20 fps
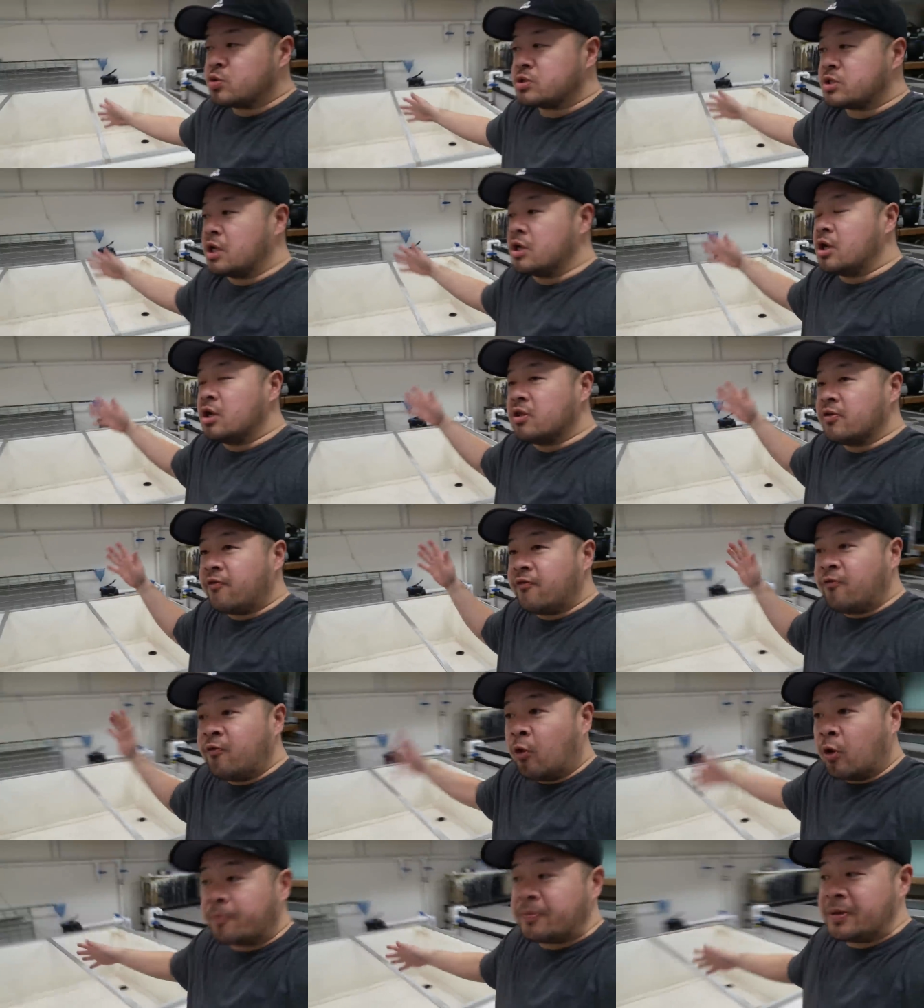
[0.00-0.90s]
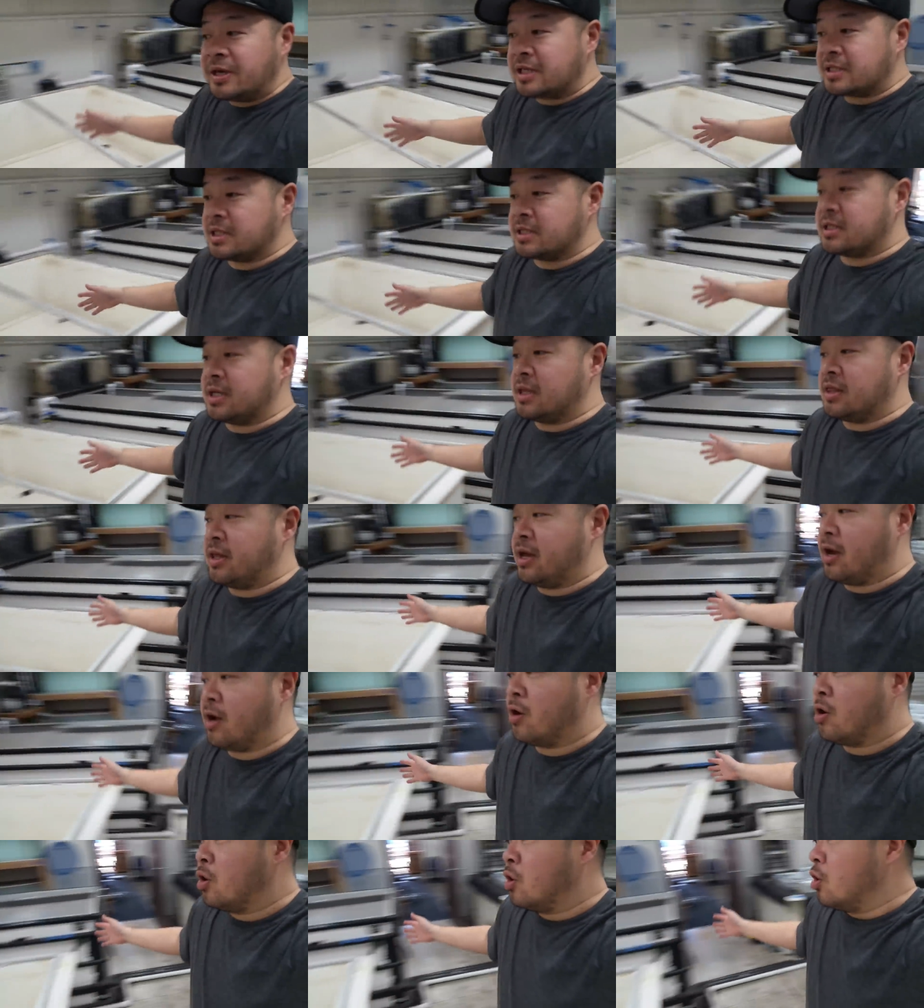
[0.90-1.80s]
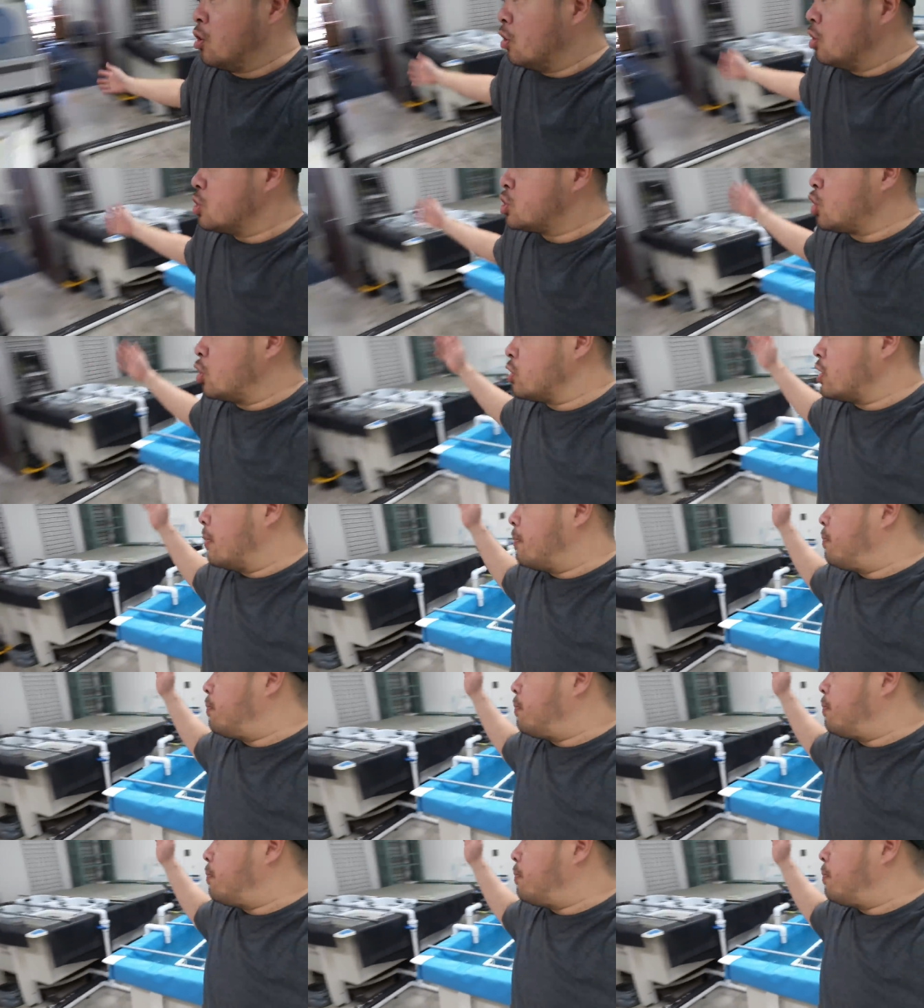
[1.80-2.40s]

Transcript: was another four pieces in there. So the